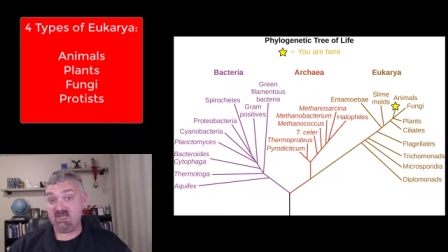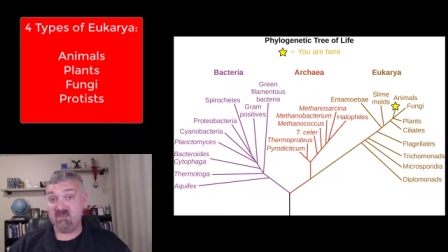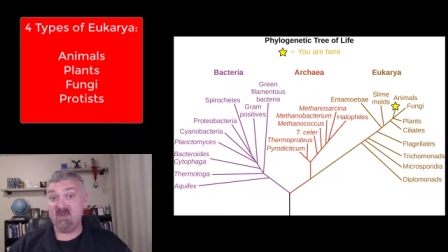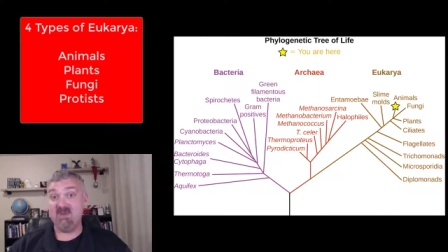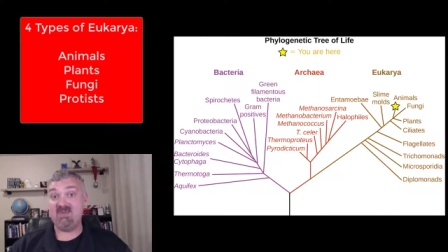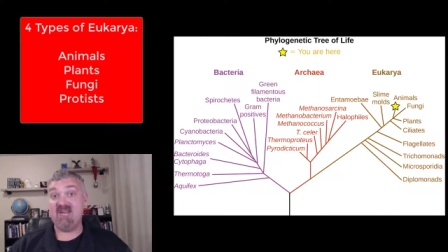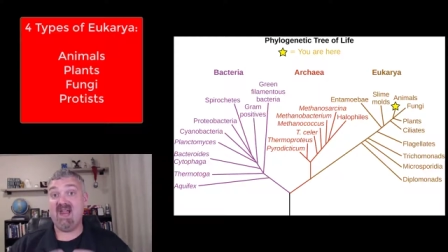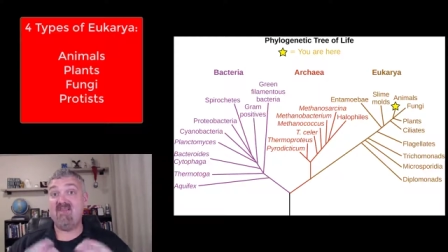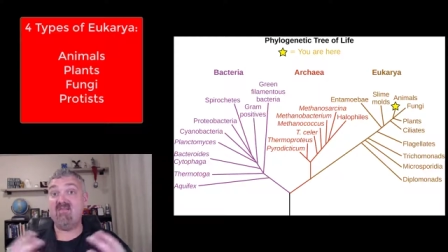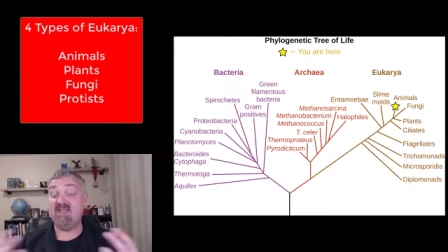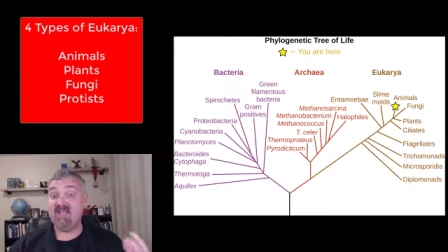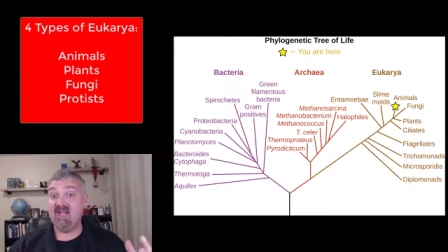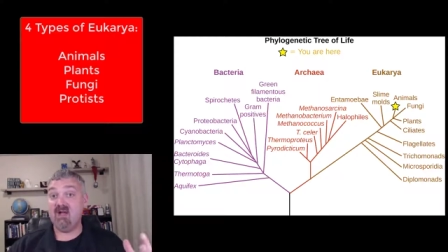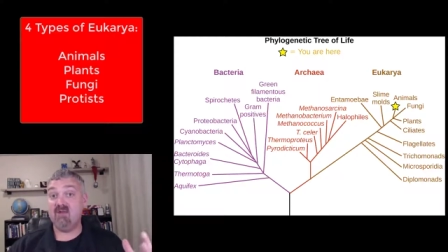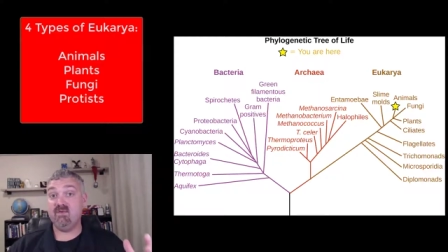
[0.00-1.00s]
So pretty much
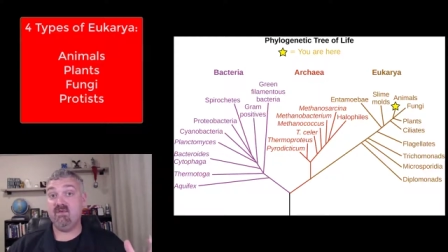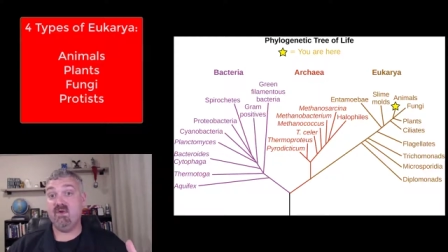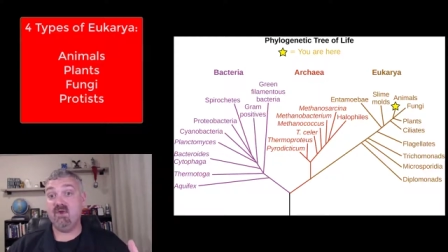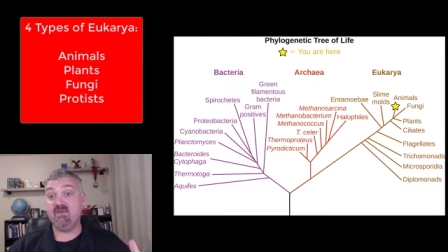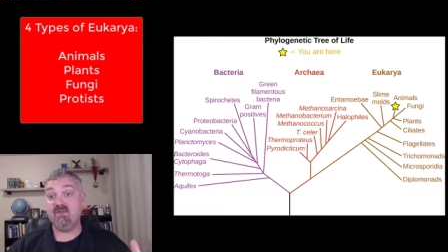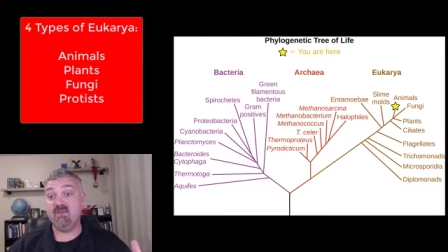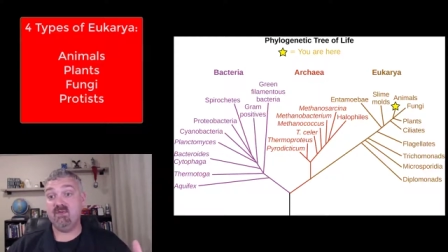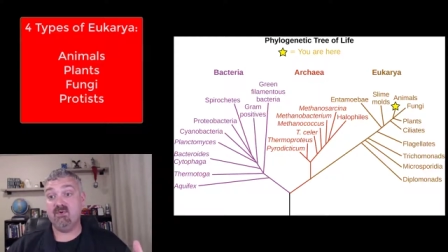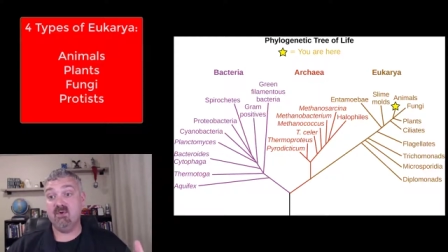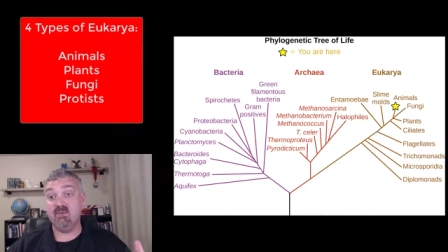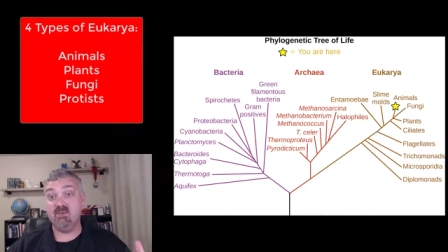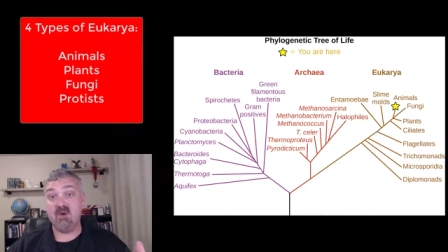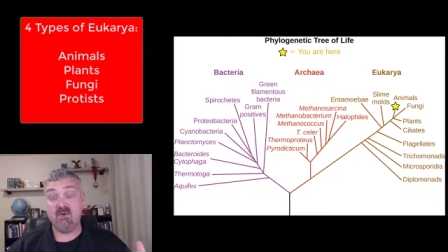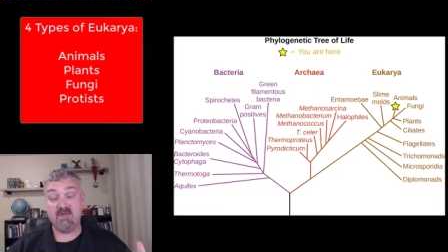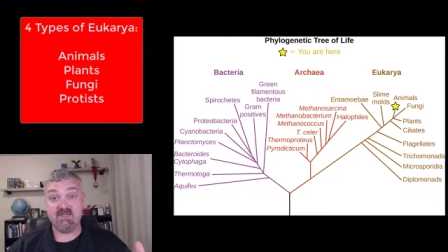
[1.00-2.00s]
everything else falls into the
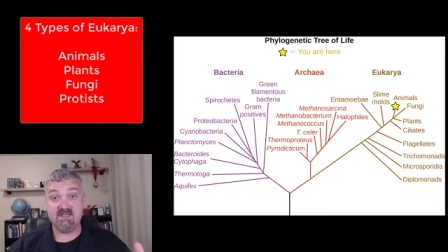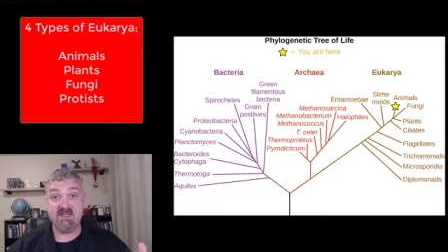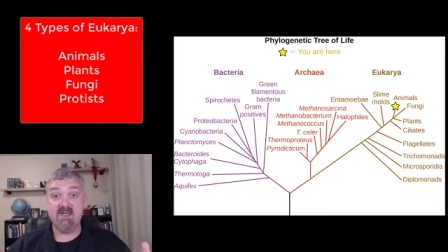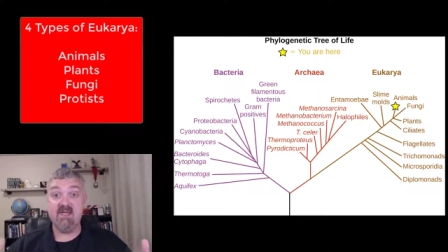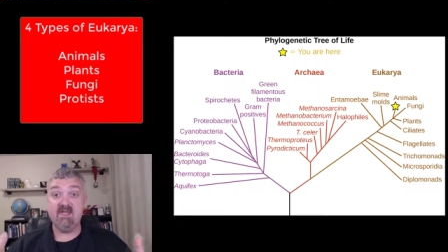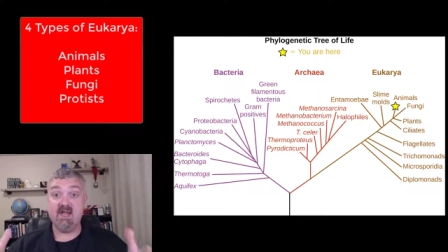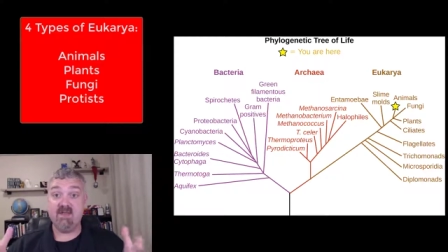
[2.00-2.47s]
group protist.